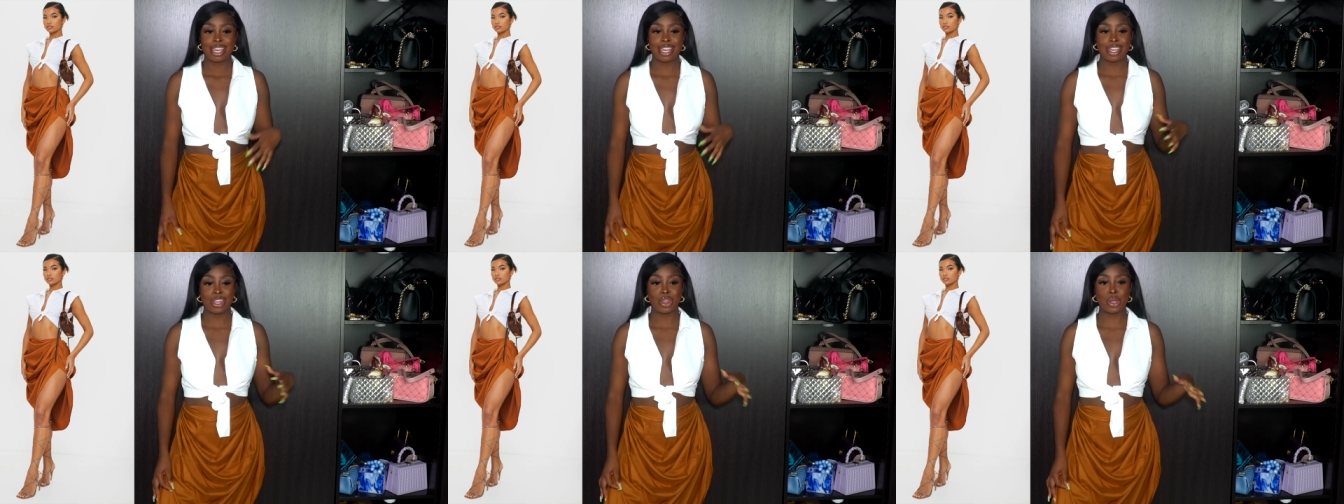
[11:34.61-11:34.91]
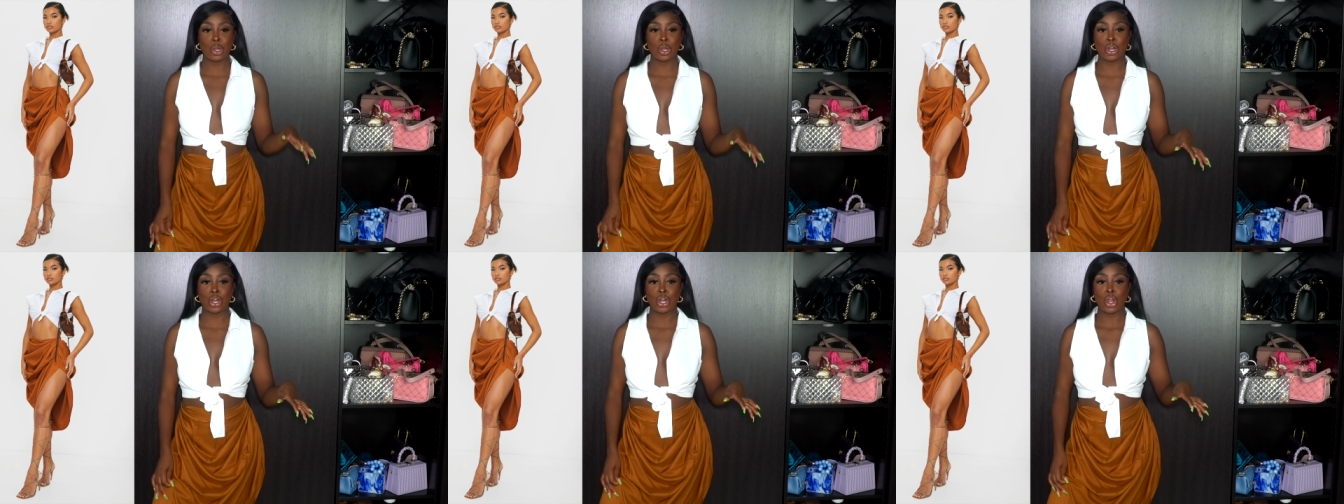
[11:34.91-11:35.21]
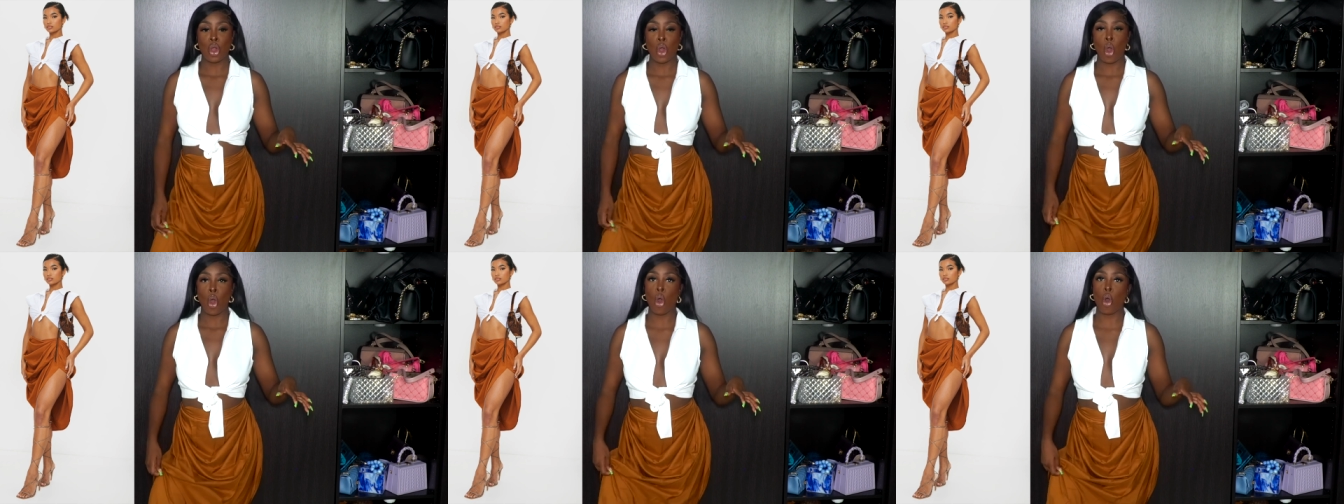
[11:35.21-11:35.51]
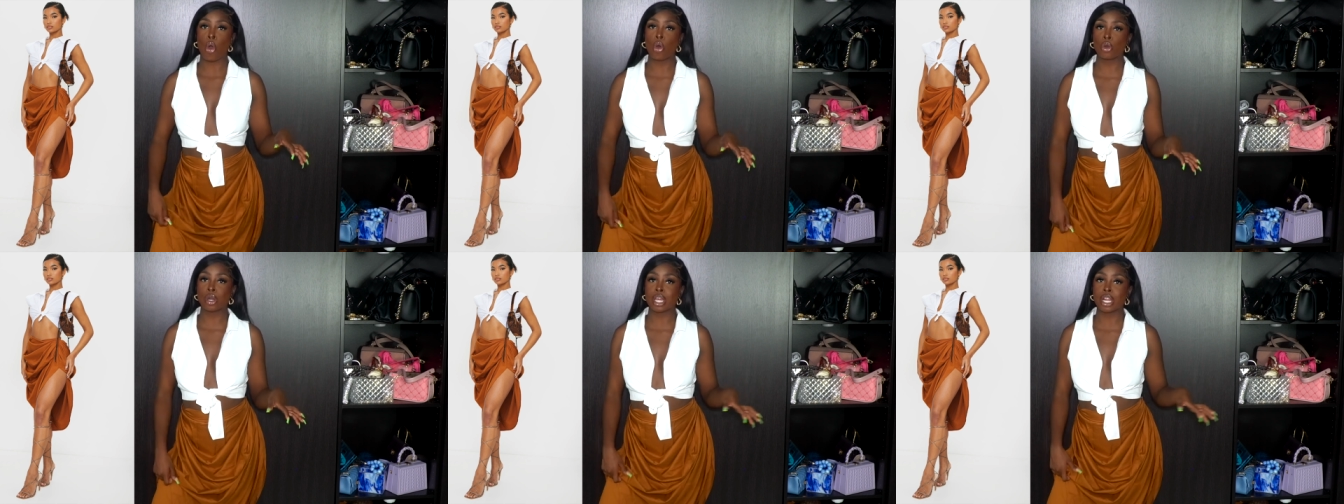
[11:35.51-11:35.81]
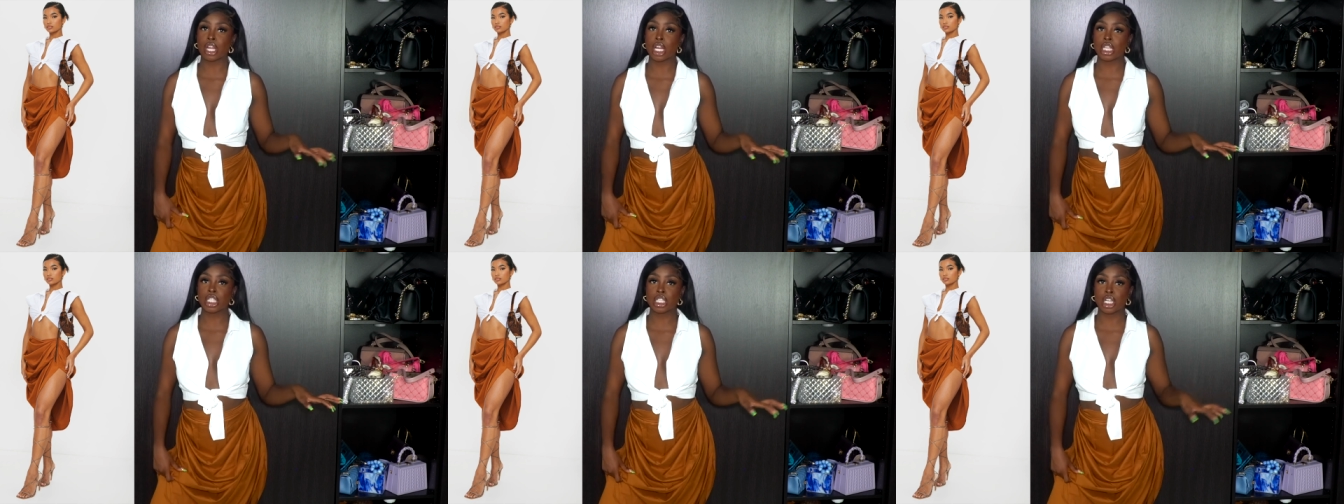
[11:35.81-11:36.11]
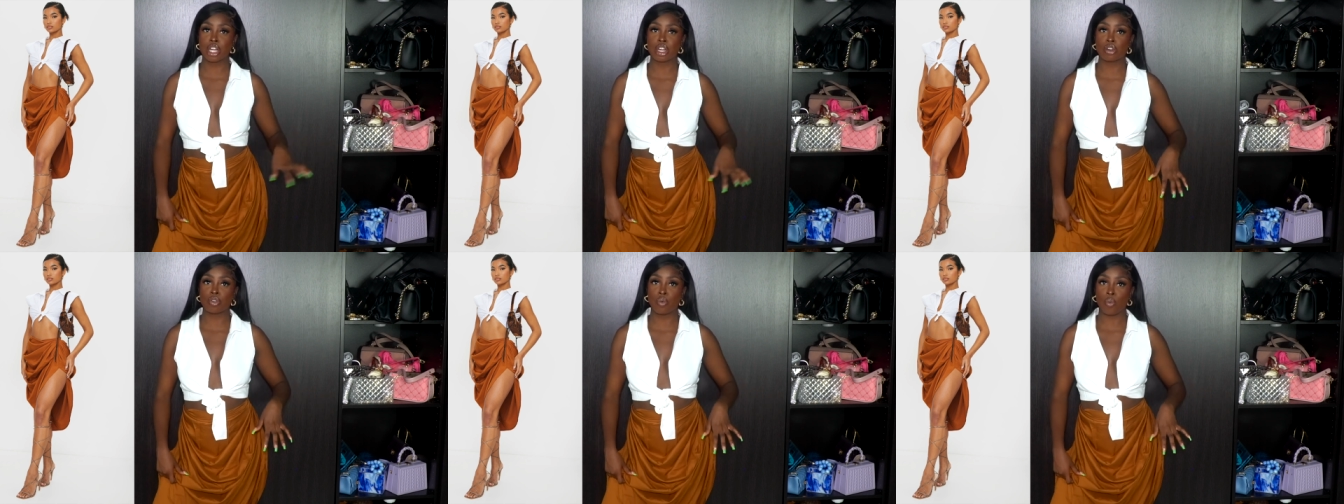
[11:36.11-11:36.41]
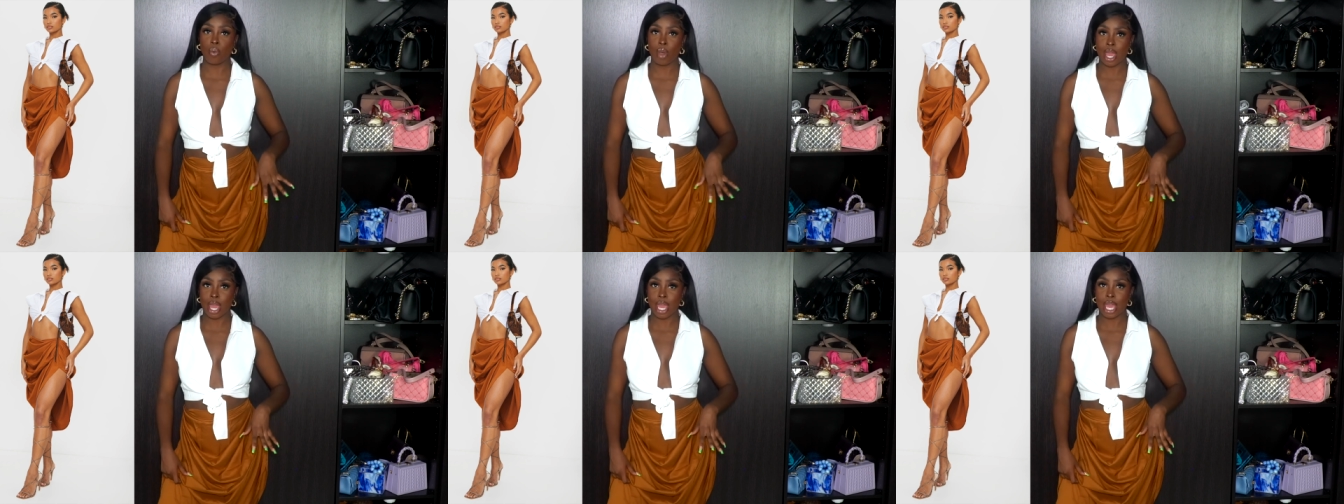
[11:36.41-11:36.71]
either hold it a
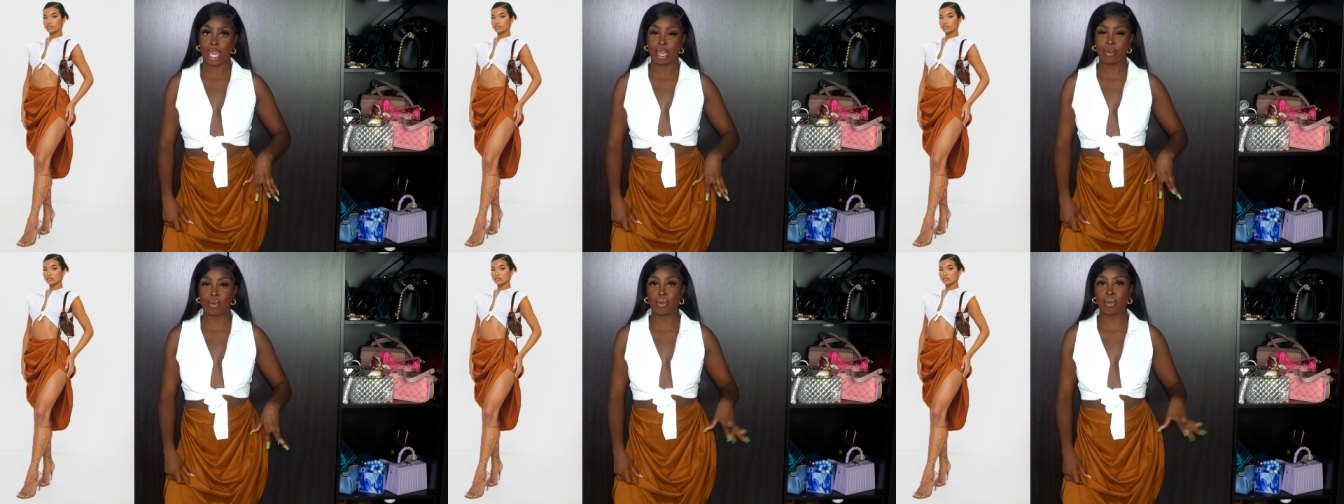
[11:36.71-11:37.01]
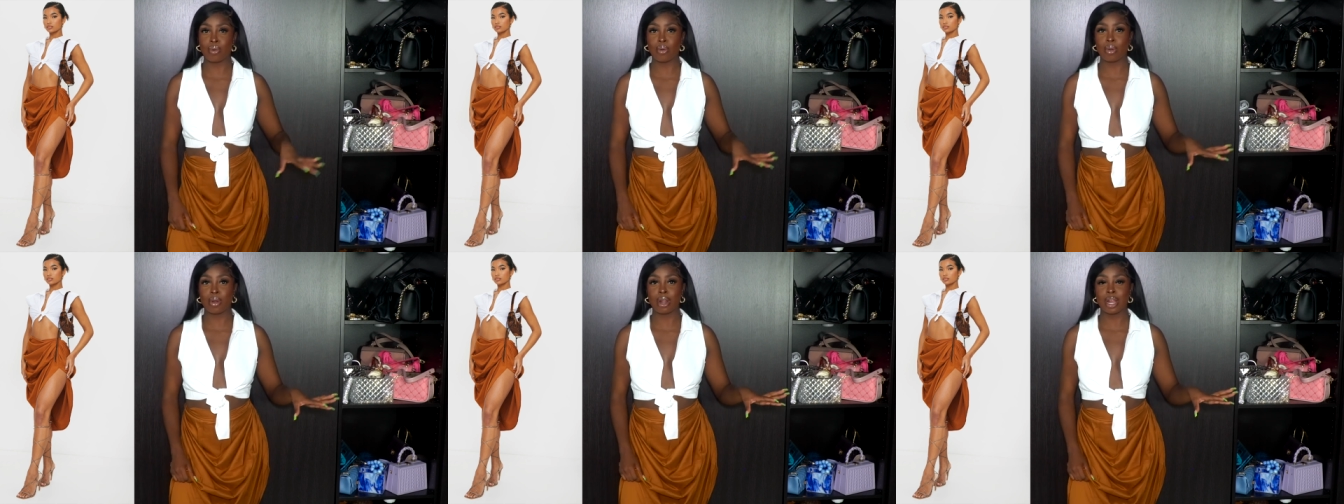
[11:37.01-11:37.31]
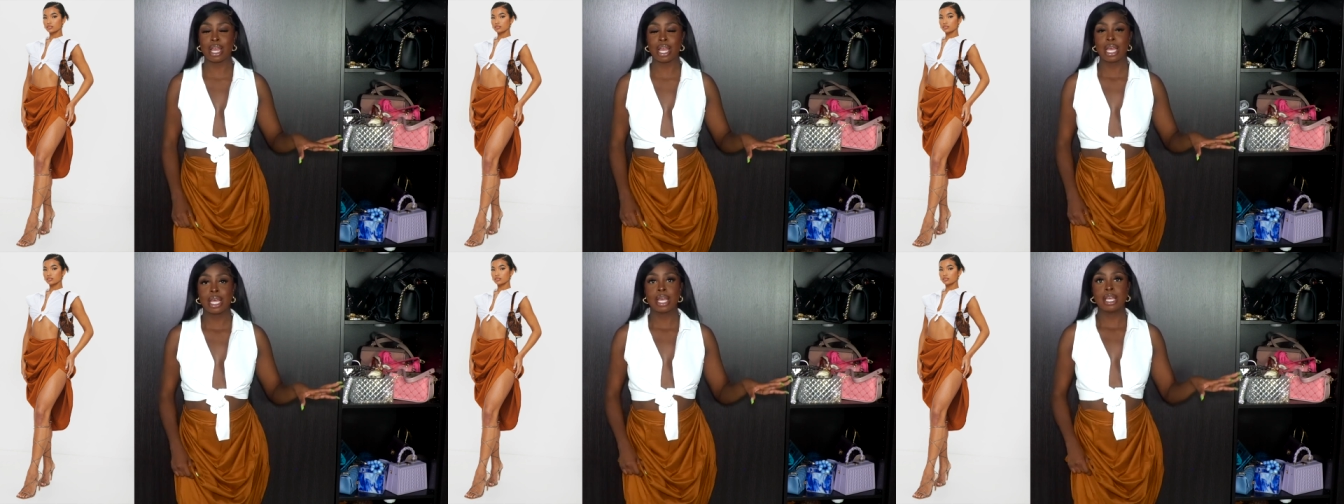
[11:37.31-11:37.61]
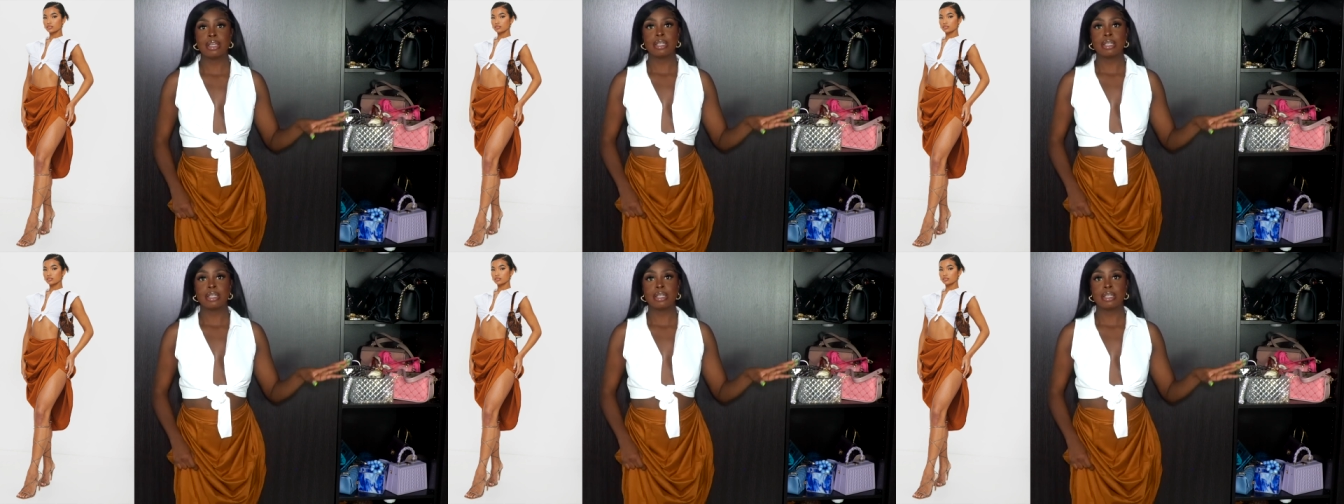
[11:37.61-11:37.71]
certain way or